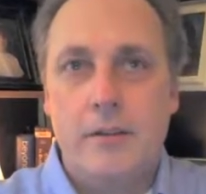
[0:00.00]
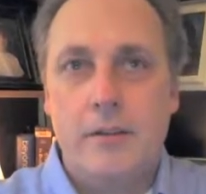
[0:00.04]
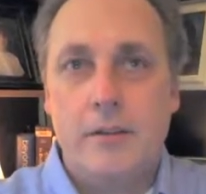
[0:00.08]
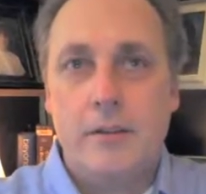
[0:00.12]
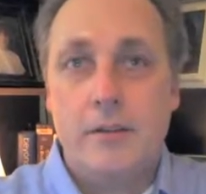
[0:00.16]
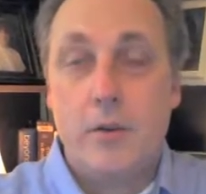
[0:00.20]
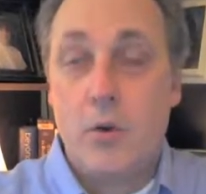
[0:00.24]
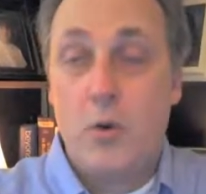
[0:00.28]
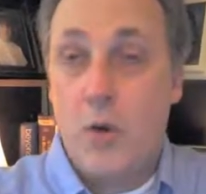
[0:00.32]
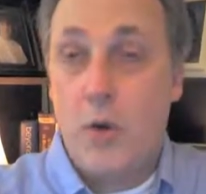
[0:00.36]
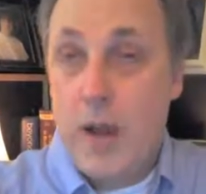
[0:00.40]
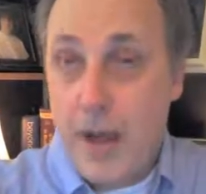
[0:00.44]

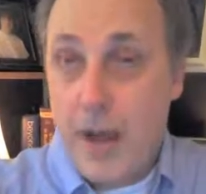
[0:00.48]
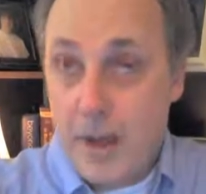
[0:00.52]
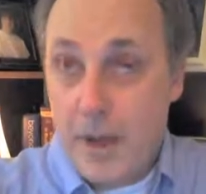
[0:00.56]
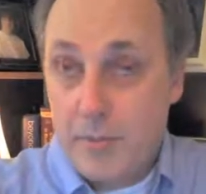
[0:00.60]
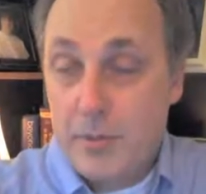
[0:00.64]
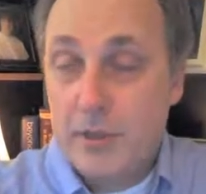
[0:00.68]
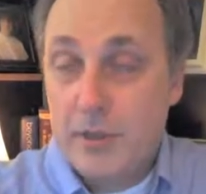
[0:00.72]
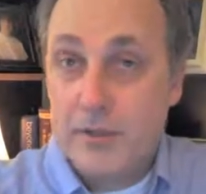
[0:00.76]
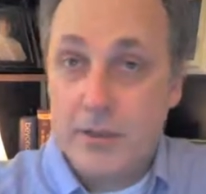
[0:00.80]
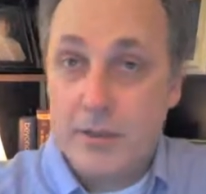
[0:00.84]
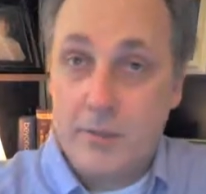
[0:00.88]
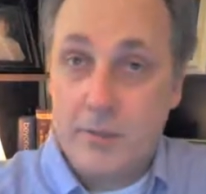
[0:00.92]
CRAP,
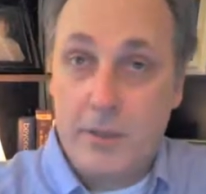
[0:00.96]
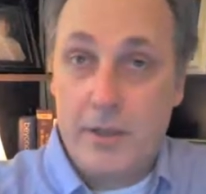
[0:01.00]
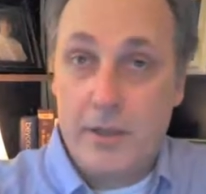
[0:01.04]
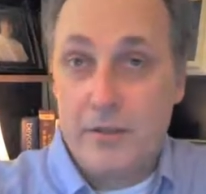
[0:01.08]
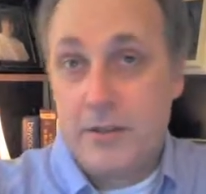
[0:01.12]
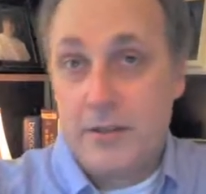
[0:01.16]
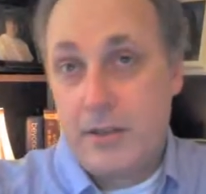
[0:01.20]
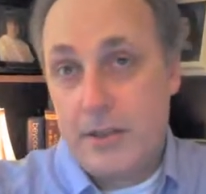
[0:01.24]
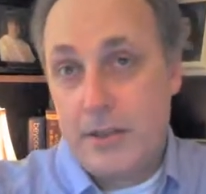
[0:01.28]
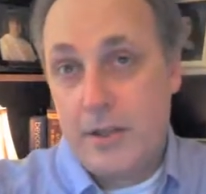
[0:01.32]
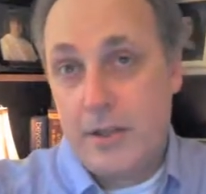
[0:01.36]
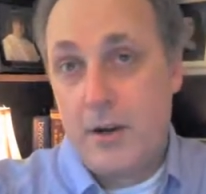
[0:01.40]

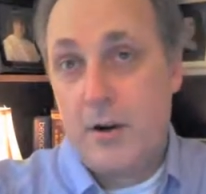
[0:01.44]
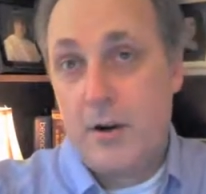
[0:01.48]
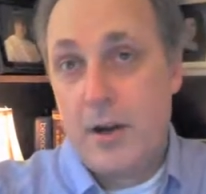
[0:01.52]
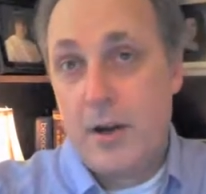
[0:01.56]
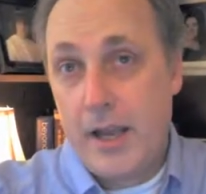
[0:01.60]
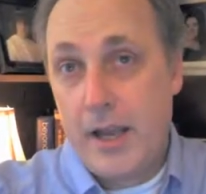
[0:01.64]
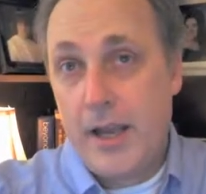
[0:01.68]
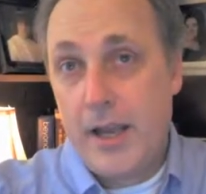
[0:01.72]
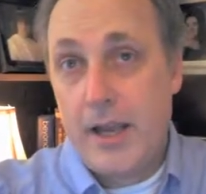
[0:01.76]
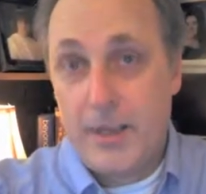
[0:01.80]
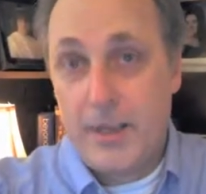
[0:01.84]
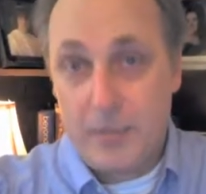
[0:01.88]
spelled
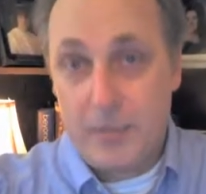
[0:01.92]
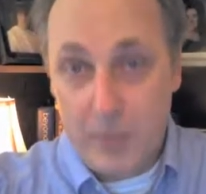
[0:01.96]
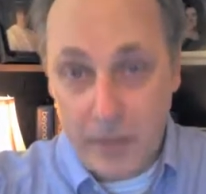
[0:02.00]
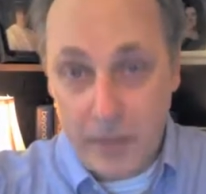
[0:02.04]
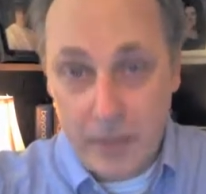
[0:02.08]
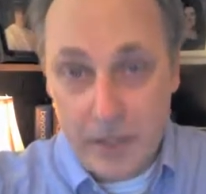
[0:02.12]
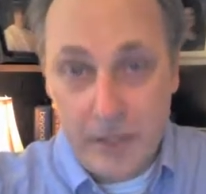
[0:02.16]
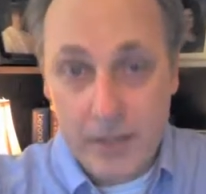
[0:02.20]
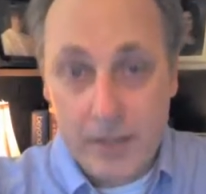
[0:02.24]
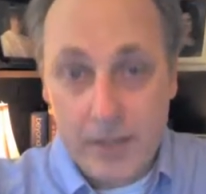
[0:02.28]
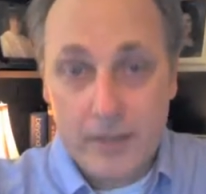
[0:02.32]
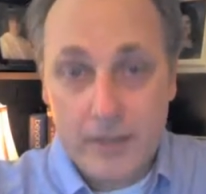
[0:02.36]

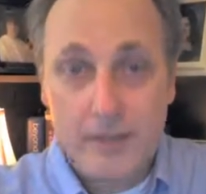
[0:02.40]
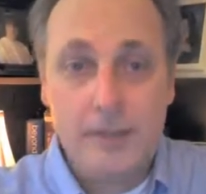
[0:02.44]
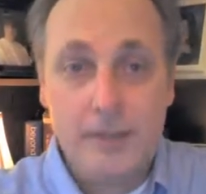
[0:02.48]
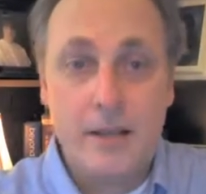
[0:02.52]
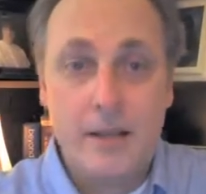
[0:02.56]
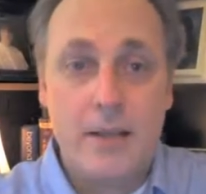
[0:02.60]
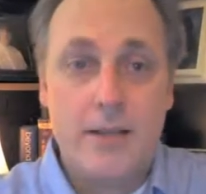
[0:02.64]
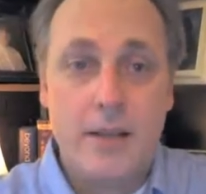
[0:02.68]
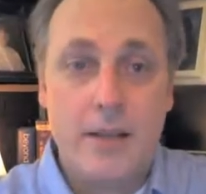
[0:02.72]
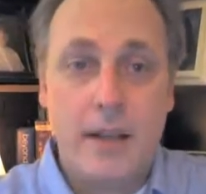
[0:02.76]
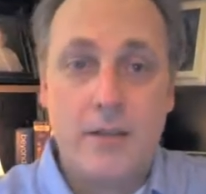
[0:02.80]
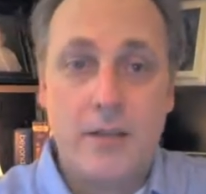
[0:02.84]
C-R-A-A-P,
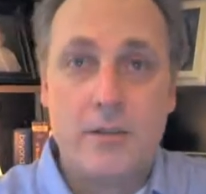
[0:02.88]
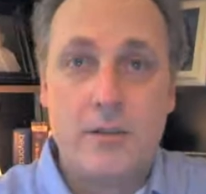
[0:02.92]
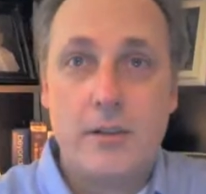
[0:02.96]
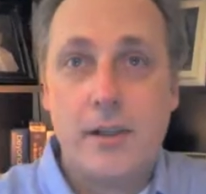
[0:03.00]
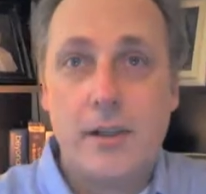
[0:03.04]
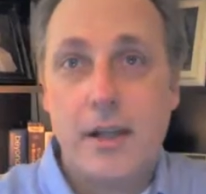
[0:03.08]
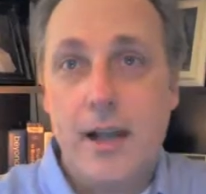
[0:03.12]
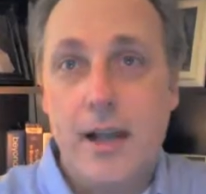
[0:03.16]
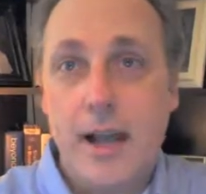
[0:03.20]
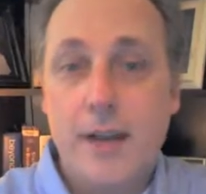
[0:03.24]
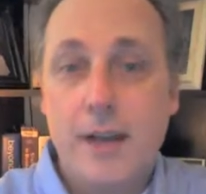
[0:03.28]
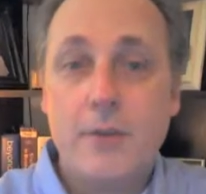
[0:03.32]
is
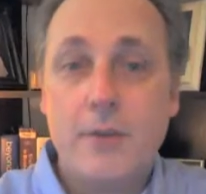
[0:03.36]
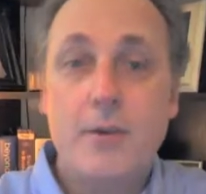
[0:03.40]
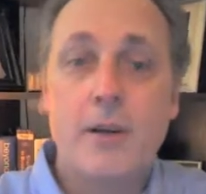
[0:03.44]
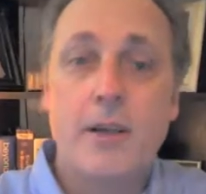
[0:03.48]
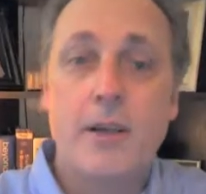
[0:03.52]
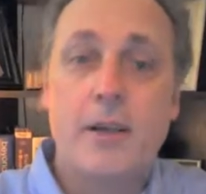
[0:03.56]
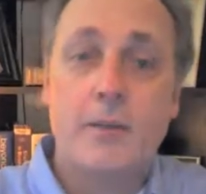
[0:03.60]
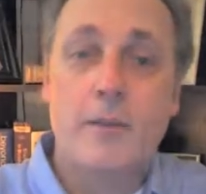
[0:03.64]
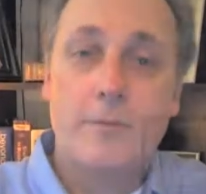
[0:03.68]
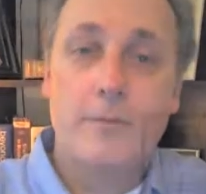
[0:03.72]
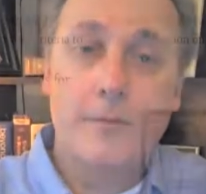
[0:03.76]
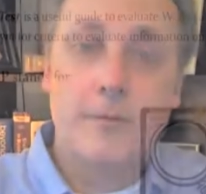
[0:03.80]
actually an acronym